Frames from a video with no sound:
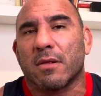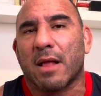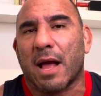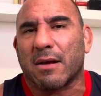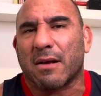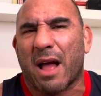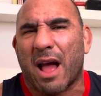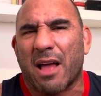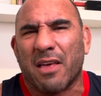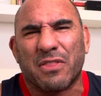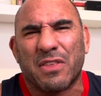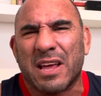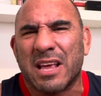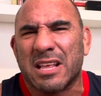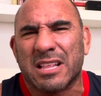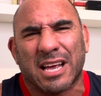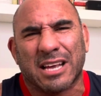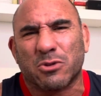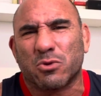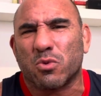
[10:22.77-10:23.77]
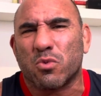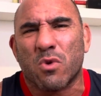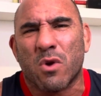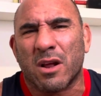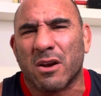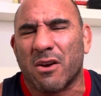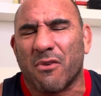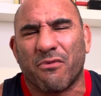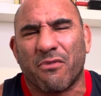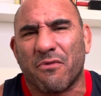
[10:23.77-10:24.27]
Like I think he's like
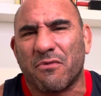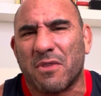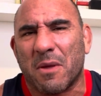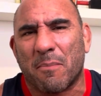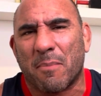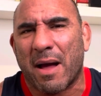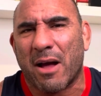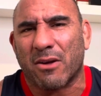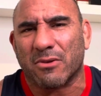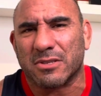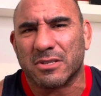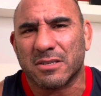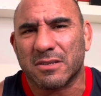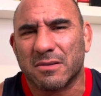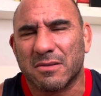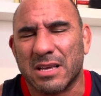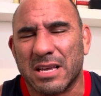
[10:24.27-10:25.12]
250 pounds.